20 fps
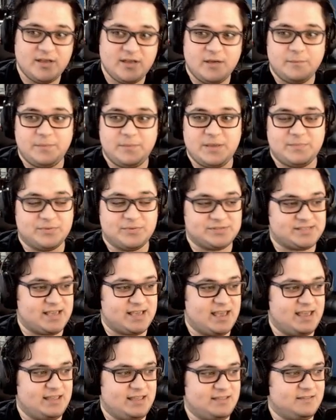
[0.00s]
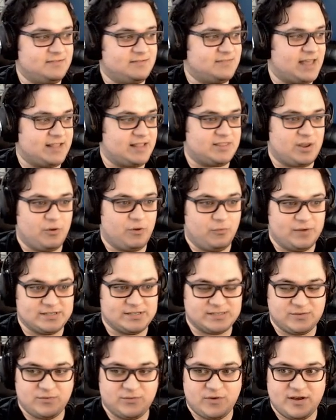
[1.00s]
People saying that there
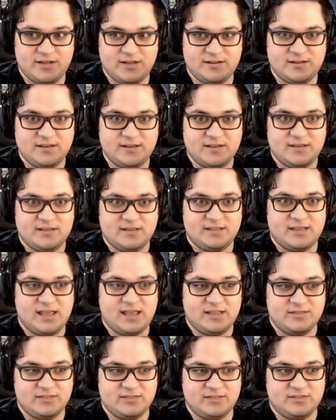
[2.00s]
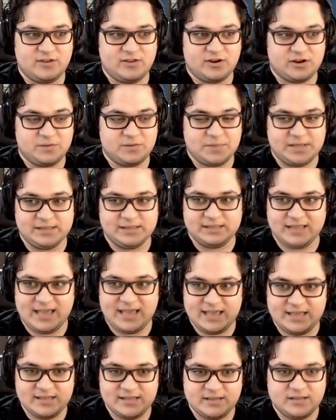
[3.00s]
wasn't one and they're going to be
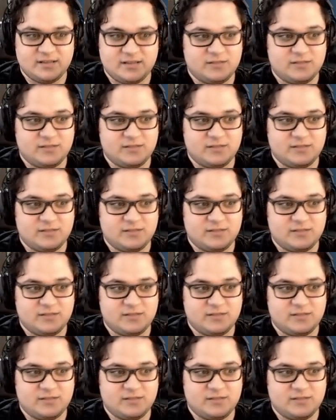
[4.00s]
late.